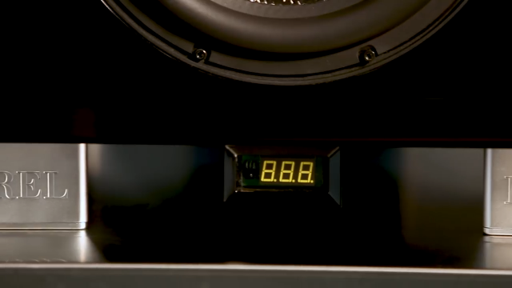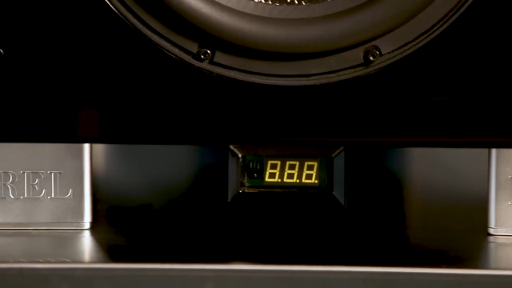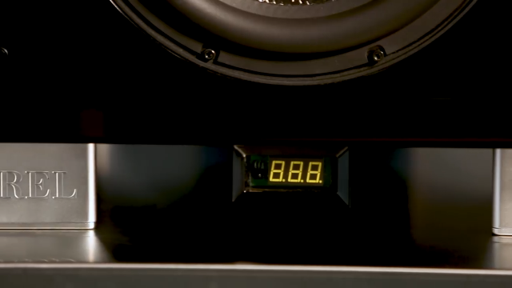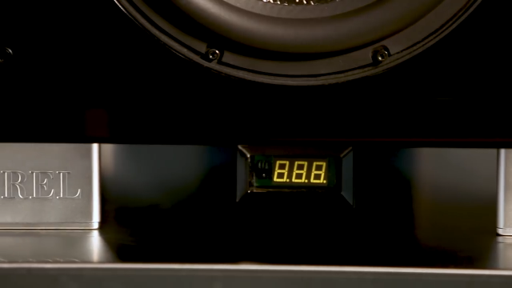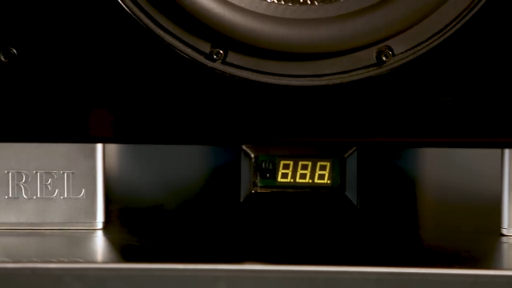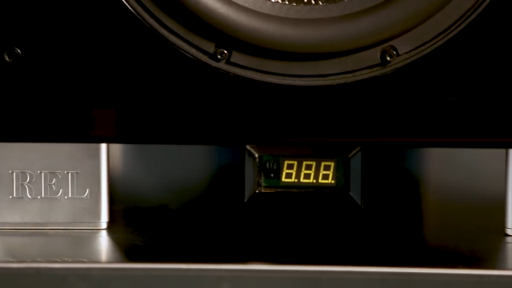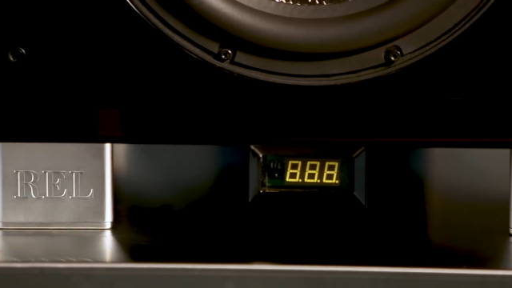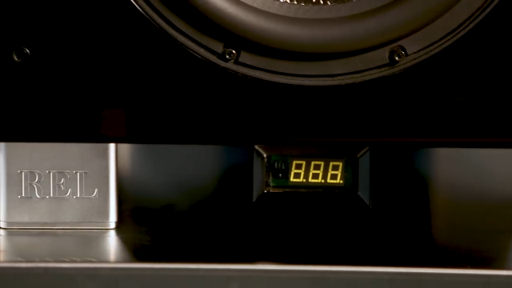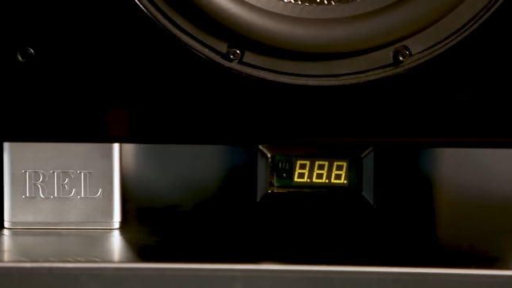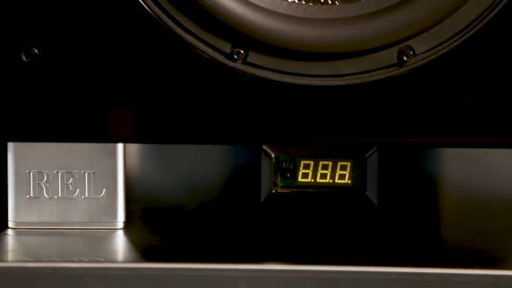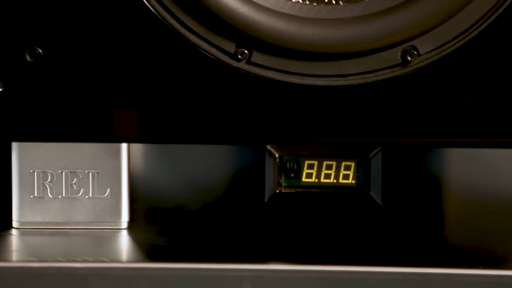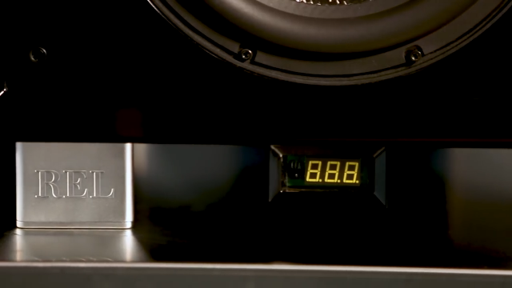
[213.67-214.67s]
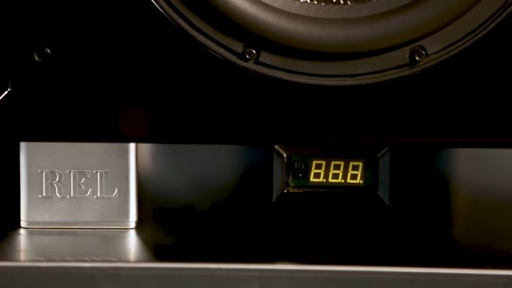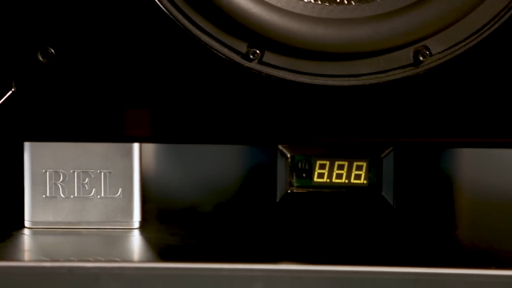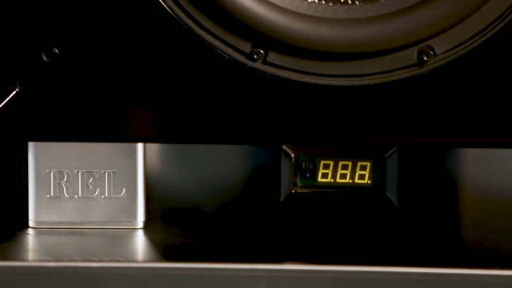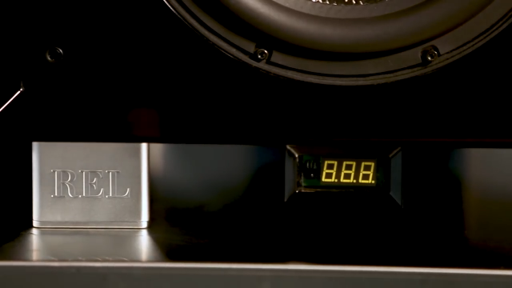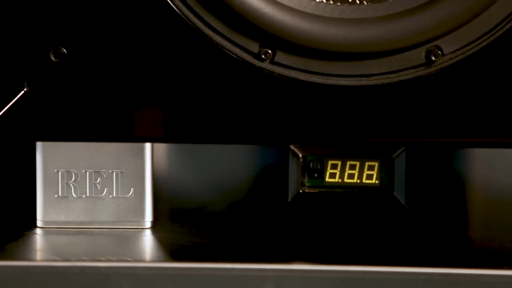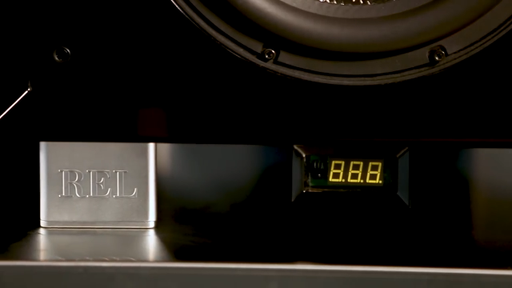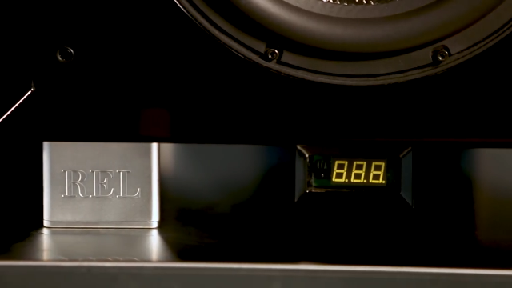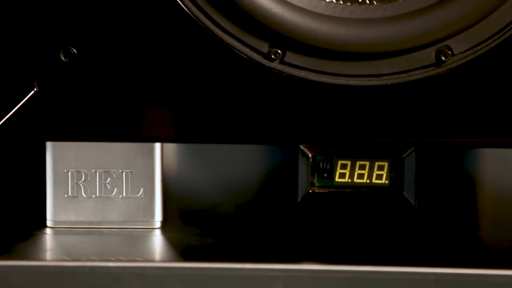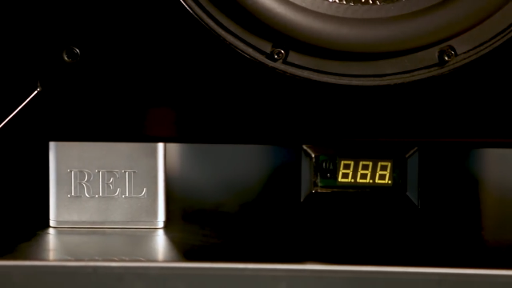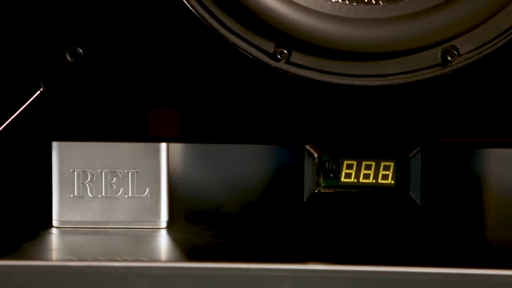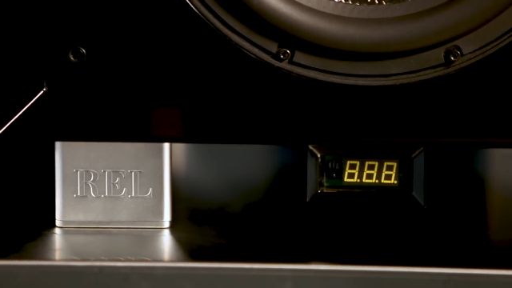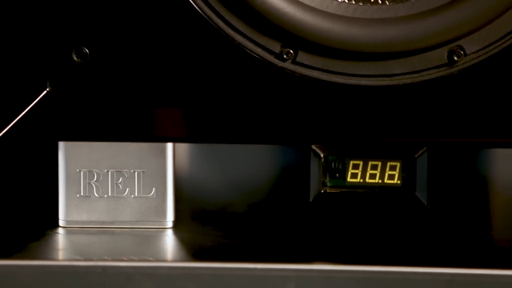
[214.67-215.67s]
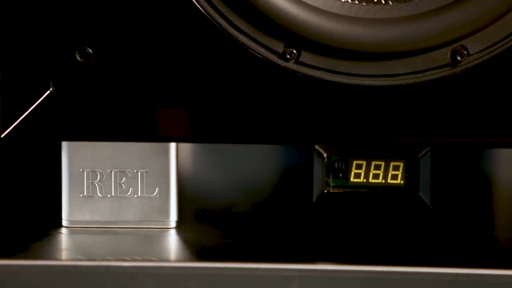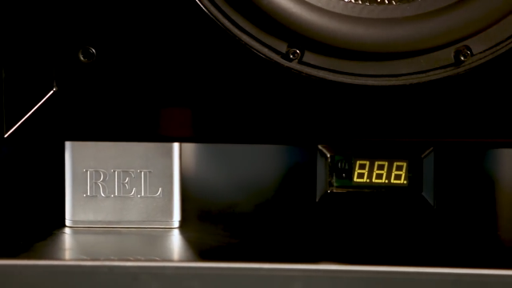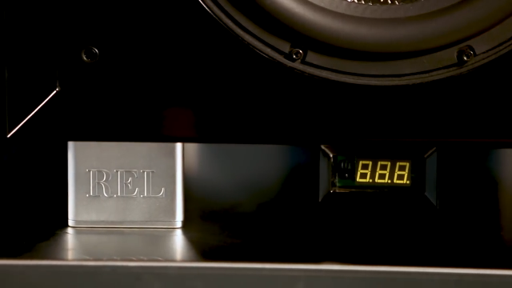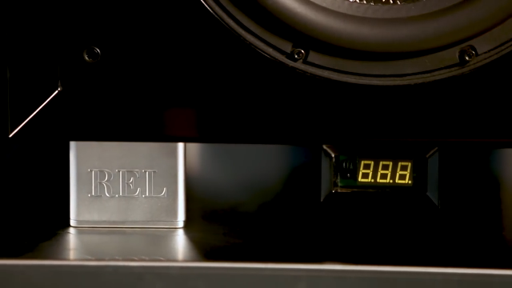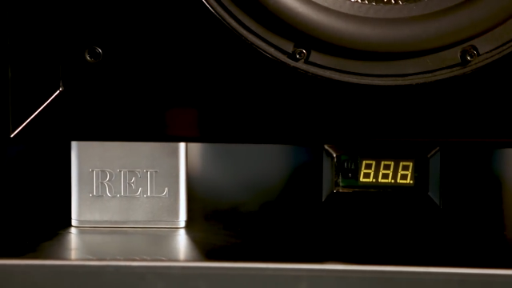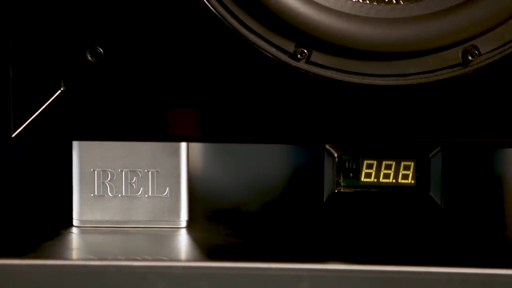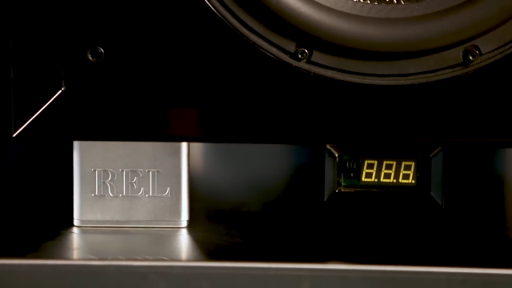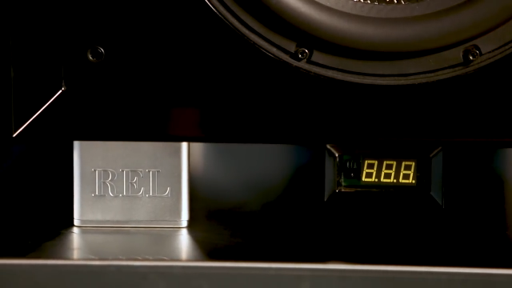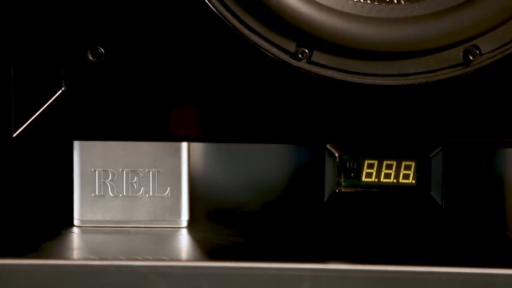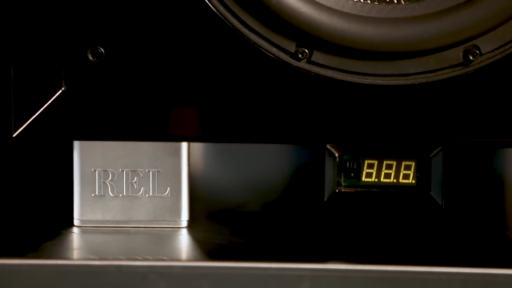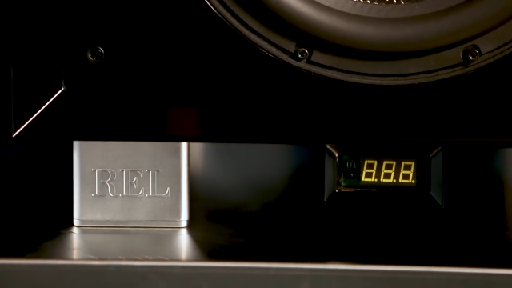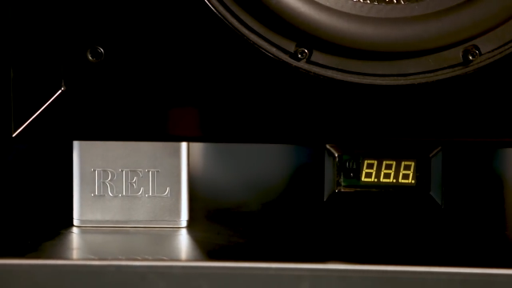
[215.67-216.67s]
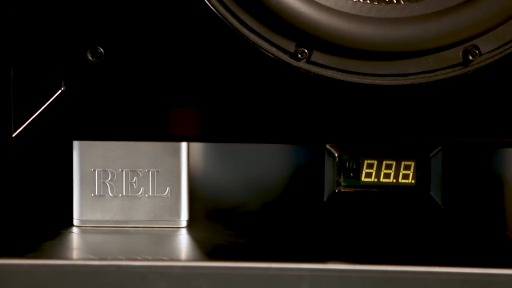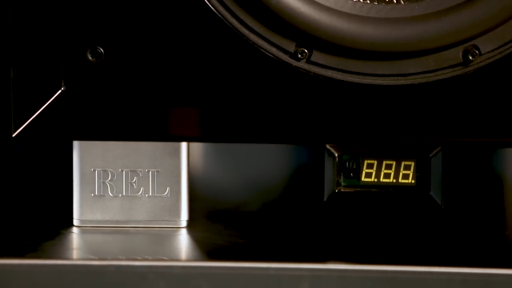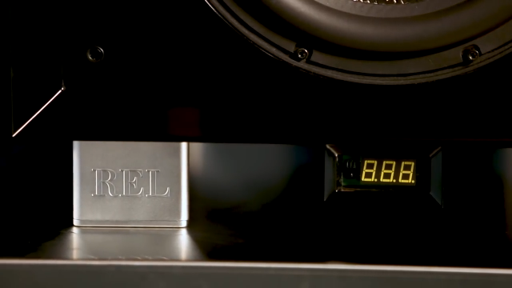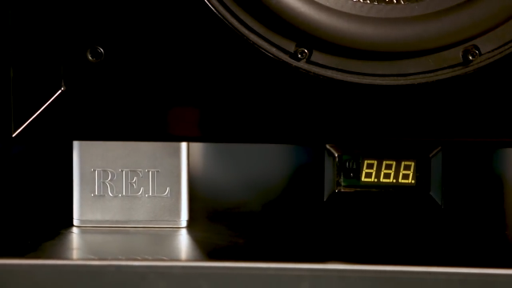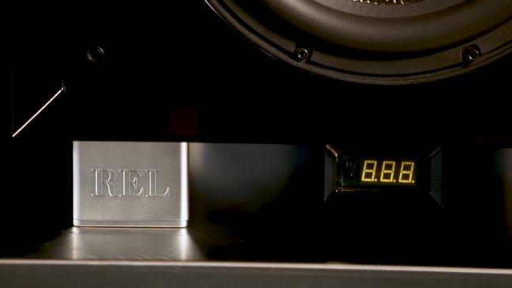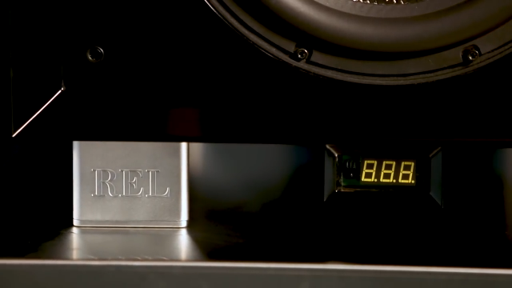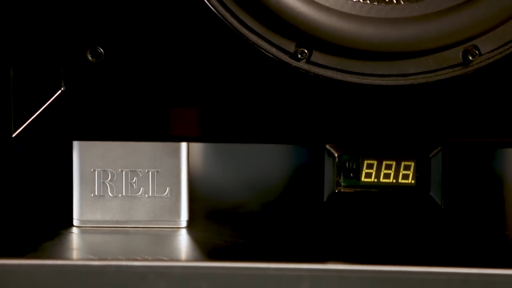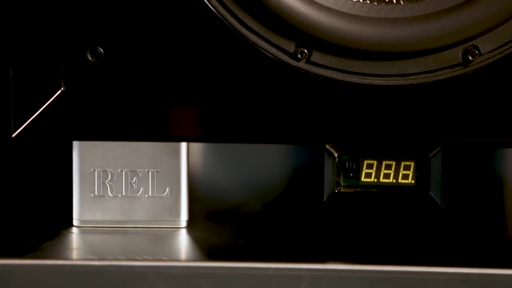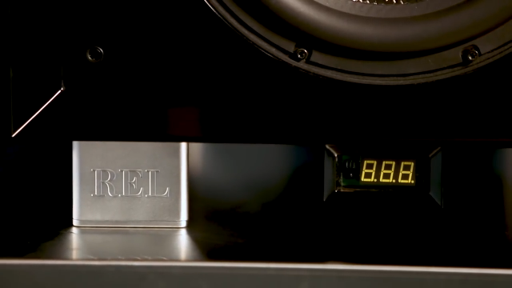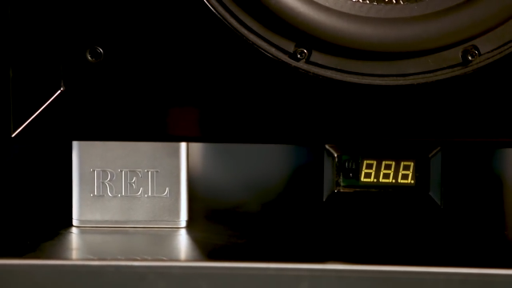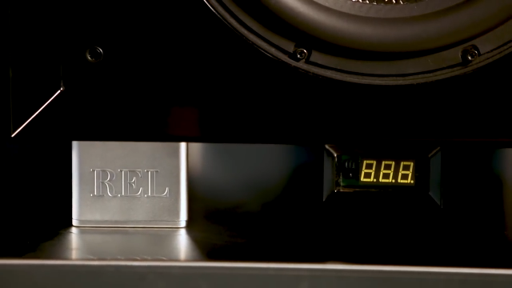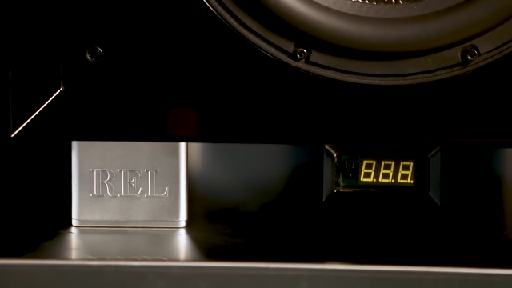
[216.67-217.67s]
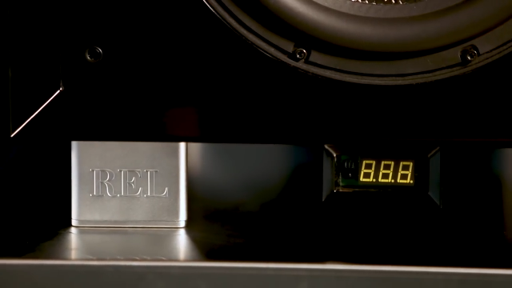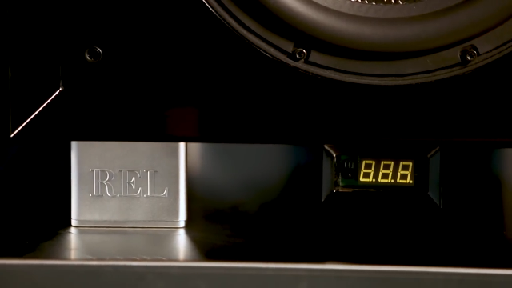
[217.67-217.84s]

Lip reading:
Nobody's mouth can be seen.